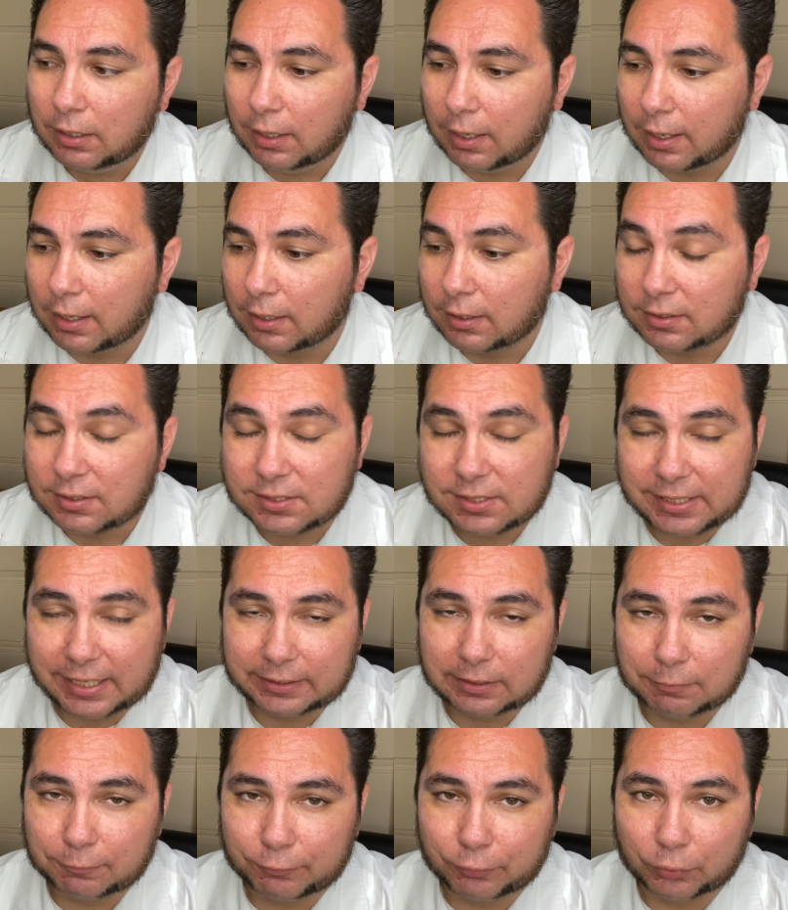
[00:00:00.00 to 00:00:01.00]
uh, sign
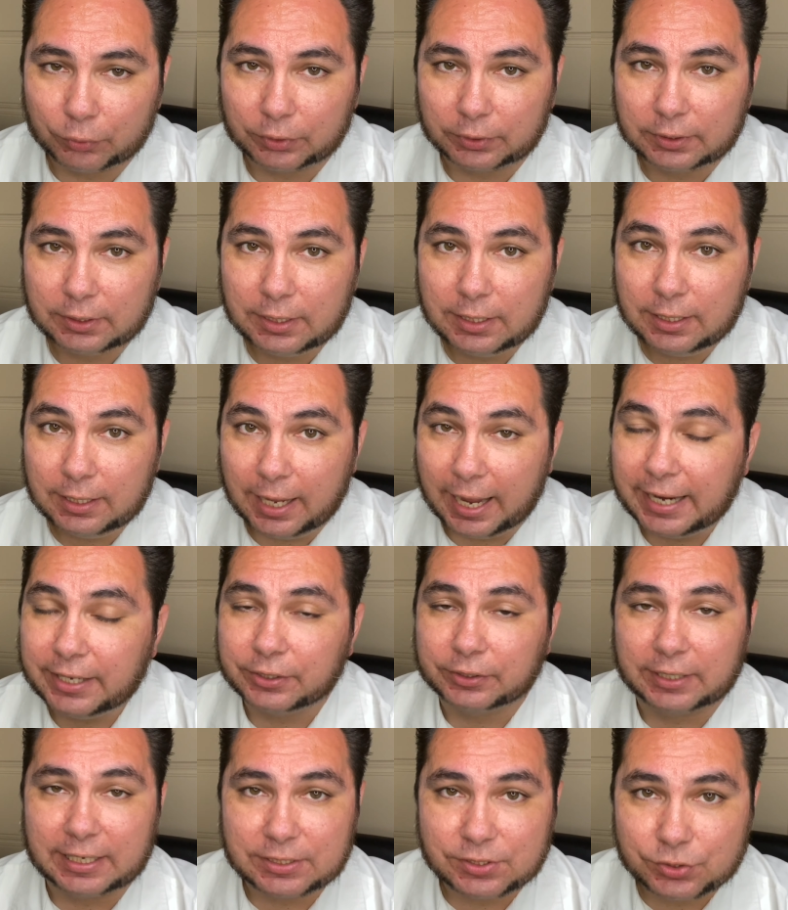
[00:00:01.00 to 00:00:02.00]
up for
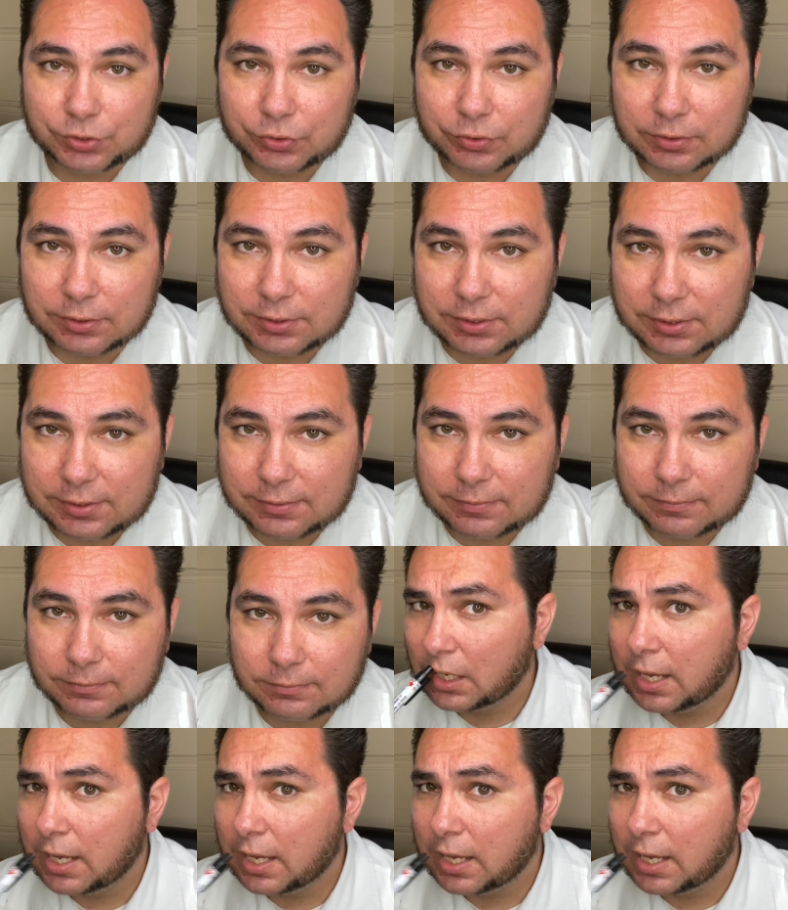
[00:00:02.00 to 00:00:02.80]
either as students.